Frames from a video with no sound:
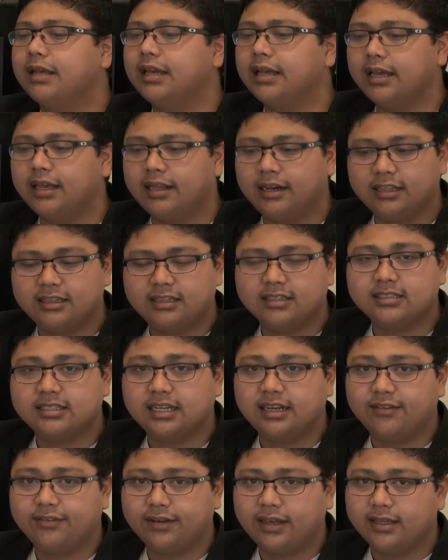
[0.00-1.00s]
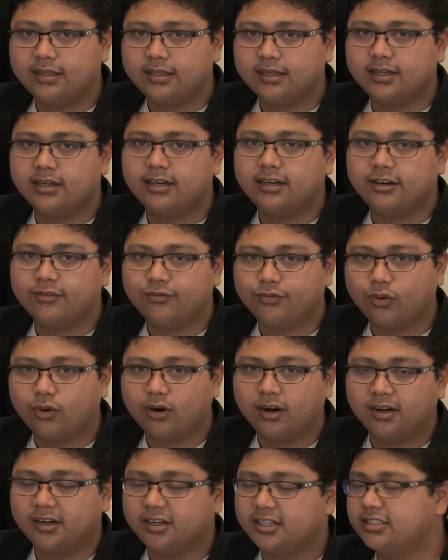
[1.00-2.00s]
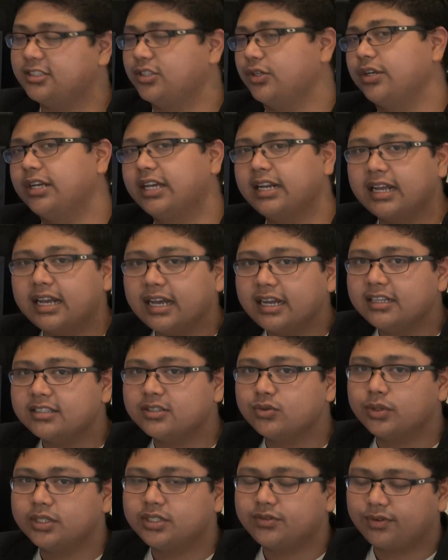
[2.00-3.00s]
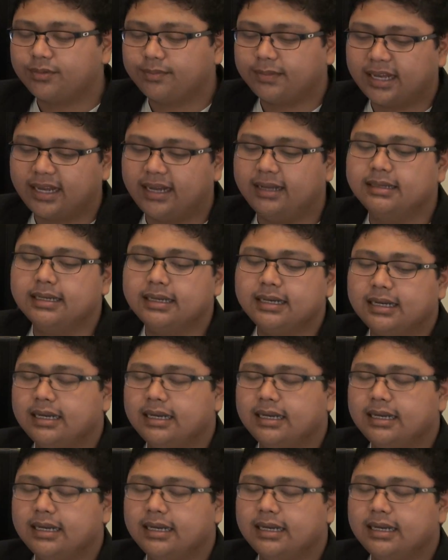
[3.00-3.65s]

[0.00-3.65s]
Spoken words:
and it does have 800 and 400, so you can kind of switch from that.